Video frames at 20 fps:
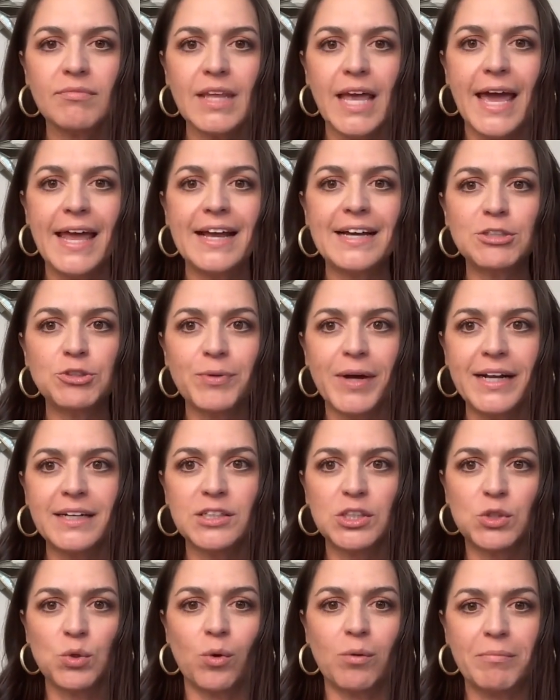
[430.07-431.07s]
And I try to
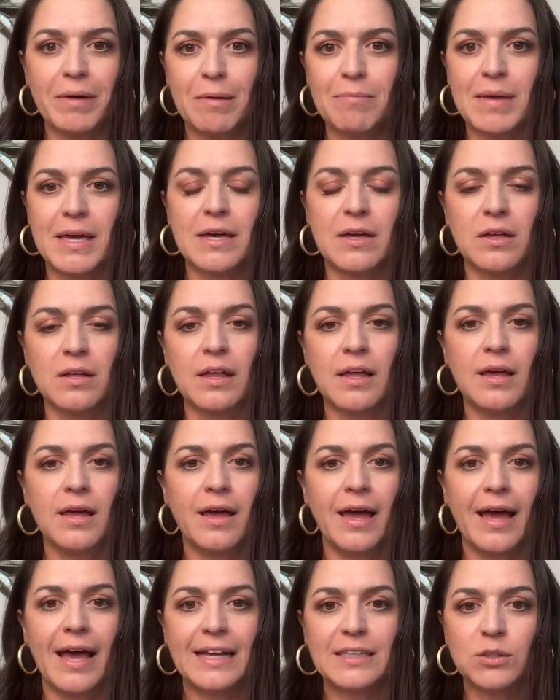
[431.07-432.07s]
sort my mail
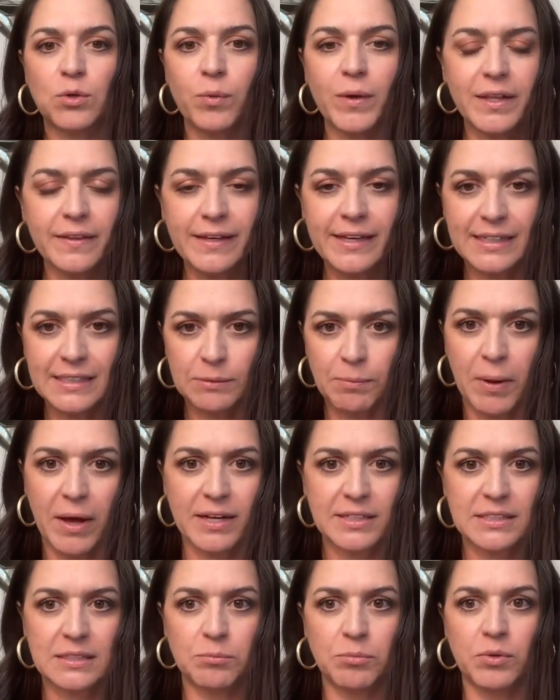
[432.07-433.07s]
as quickly as
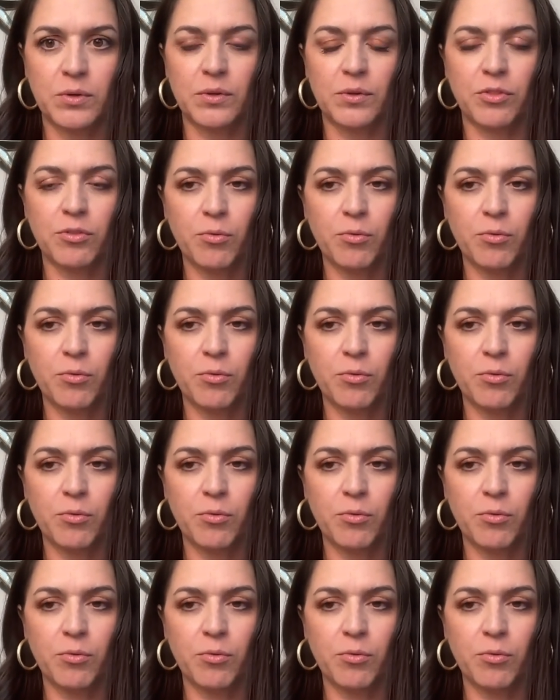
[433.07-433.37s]
possible,